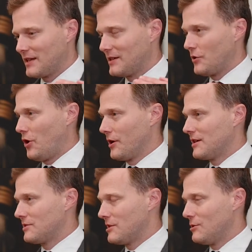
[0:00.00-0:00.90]
as
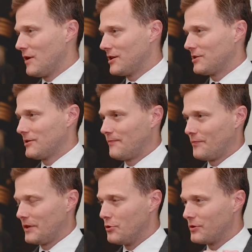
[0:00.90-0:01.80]
long as the
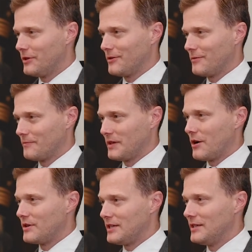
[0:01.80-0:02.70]
U.S. nuclear
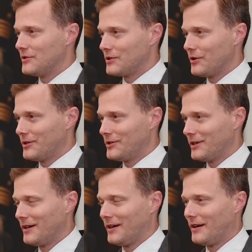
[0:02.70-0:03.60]
guarantee is
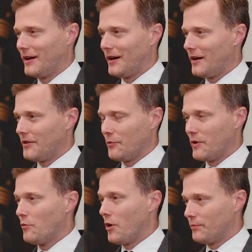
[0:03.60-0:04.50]
good,
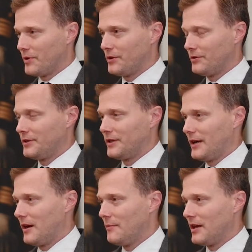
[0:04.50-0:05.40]
that we won't build
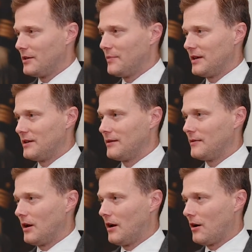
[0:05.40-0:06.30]

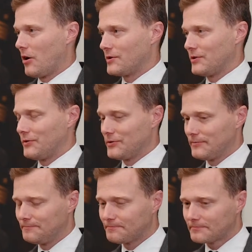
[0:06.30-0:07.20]
independent
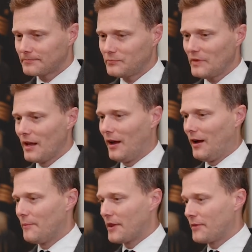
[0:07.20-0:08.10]
arsenals.
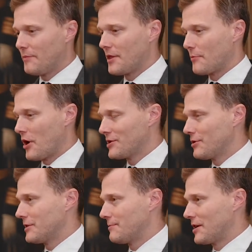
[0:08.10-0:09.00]
But the
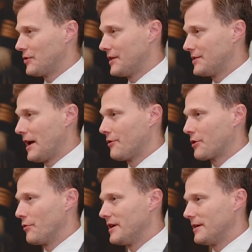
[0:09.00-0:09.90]
pressure, especially in
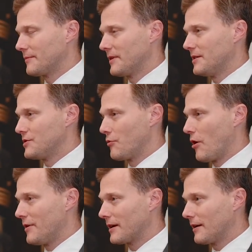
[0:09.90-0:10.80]
South Korea, is
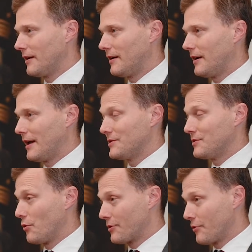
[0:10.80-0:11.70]
growing
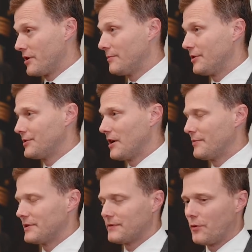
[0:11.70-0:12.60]
as North Korea
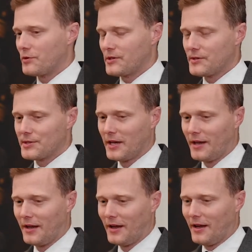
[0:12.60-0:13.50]
builds up its
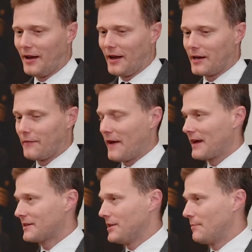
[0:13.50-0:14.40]
forces. And in
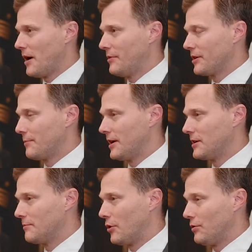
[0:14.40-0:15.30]
fact, some public
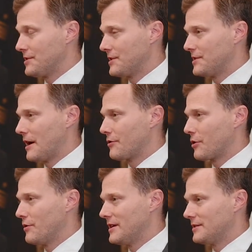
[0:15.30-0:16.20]
opinion polls in
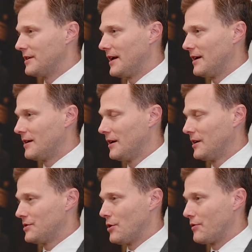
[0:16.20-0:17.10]
South Korea today
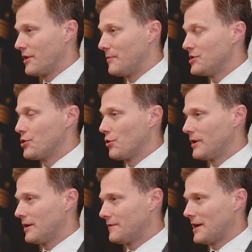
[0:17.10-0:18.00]
show that a
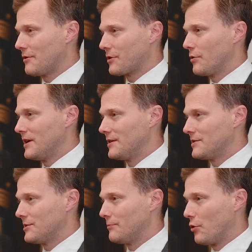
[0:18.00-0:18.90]
majority of South
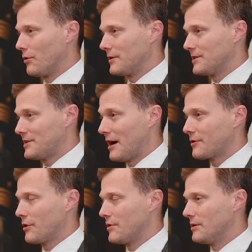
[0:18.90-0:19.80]
Koreans support
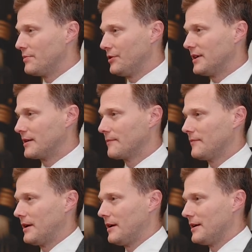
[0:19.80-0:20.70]
South Korea
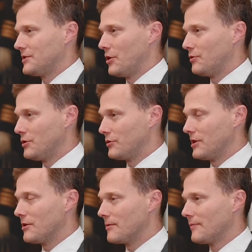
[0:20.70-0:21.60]
building its own
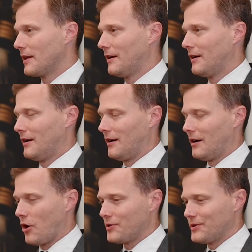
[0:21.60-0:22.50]
nuclear
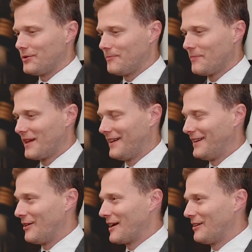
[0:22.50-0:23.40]
arsenal.
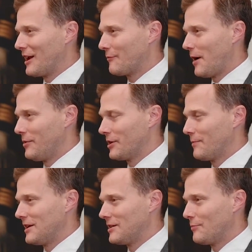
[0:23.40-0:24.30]
Now, like a lot of
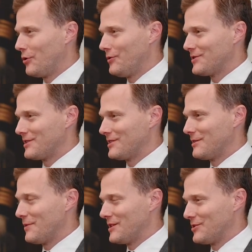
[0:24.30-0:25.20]
public opinion polls,
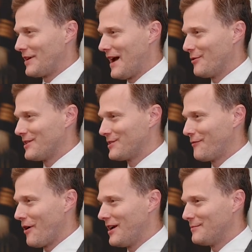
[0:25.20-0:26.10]
it depends on how
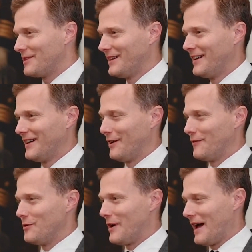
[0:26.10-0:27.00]
it's framed.
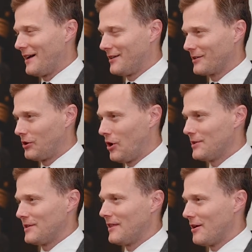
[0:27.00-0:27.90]
If you add a
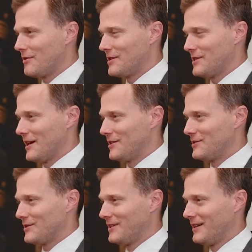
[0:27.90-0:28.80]
clause in there that
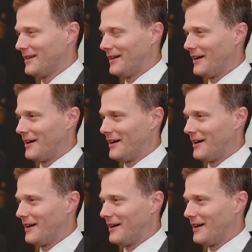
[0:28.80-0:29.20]
says,